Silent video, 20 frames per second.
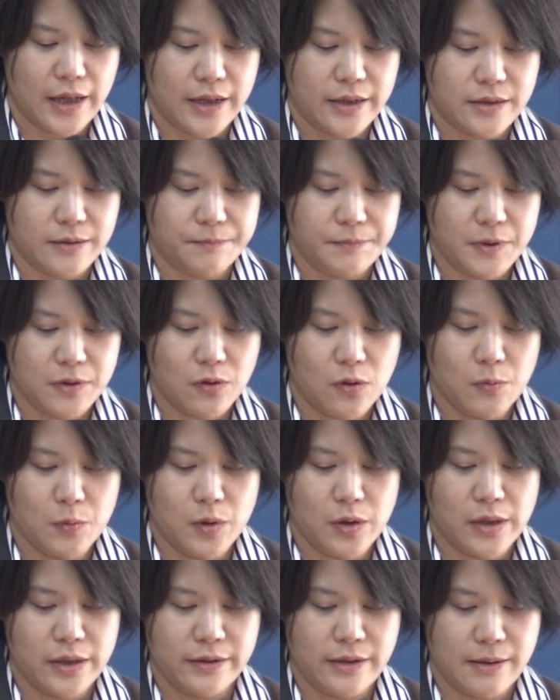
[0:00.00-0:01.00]
at the
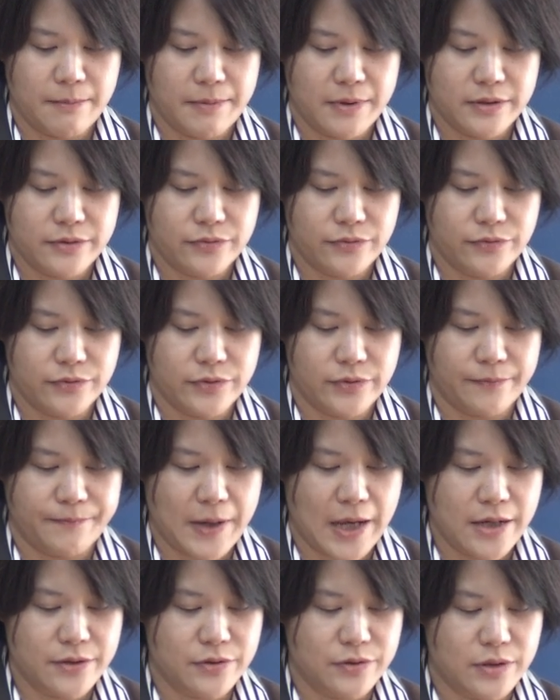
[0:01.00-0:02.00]
picomolar level through the
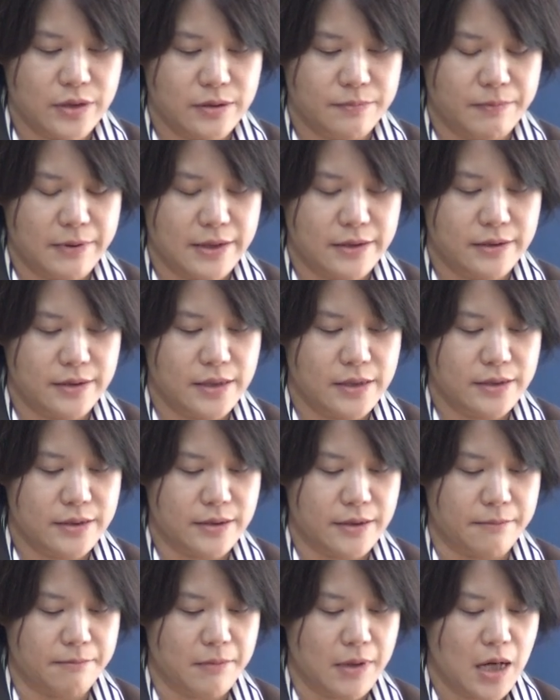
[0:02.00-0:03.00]
phage display
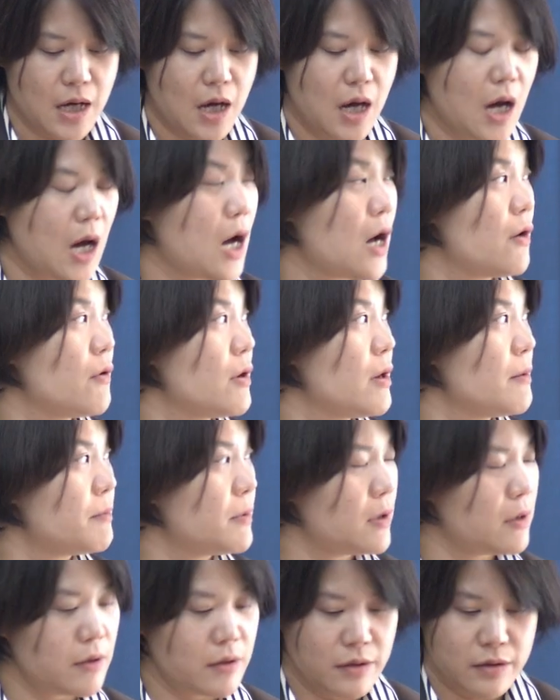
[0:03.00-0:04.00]
system.
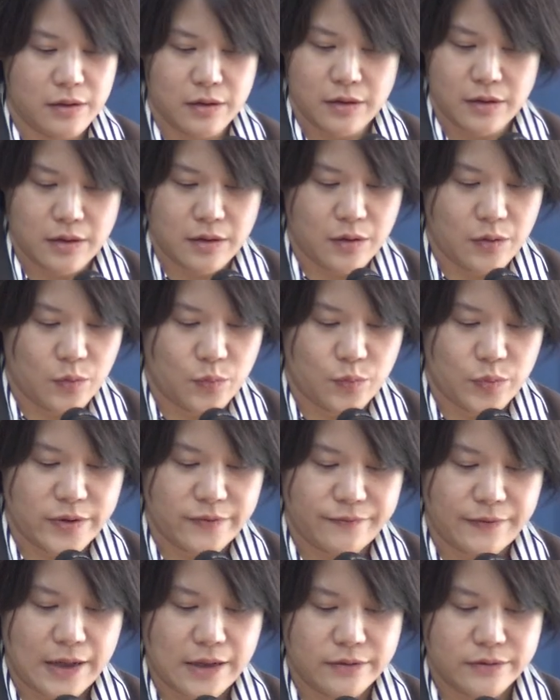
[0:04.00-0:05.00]
However, we
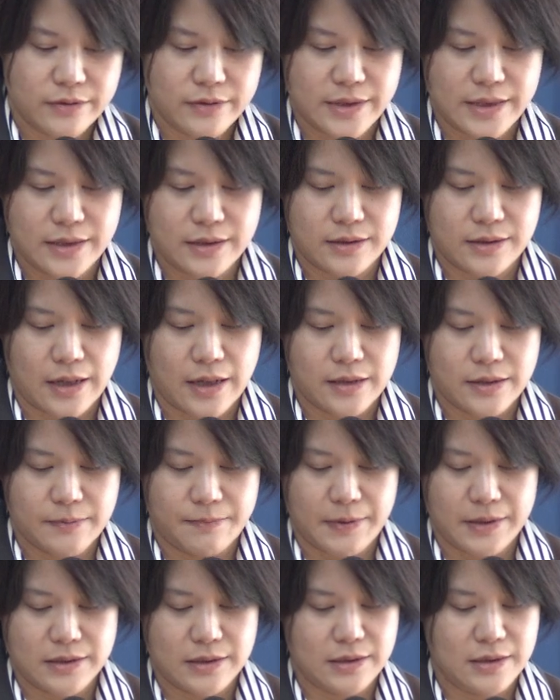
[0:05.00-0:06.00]
found this
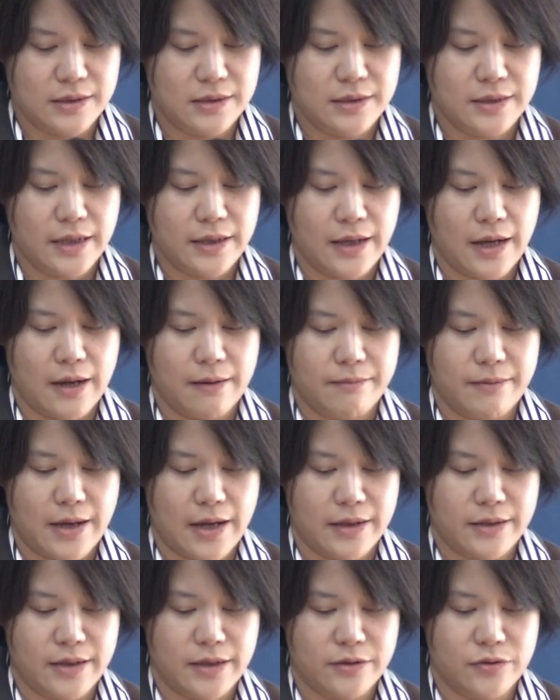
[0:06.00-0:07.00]
antibody did not have
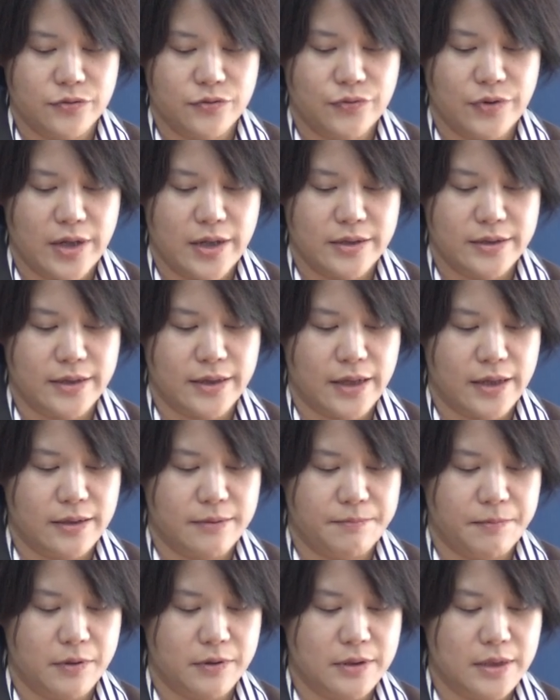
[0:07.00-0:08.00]
any neutralizing
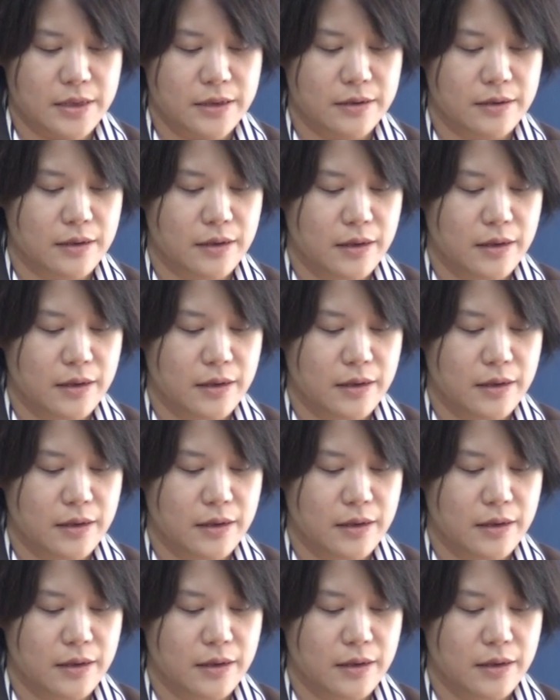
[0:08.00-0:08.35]
antibody.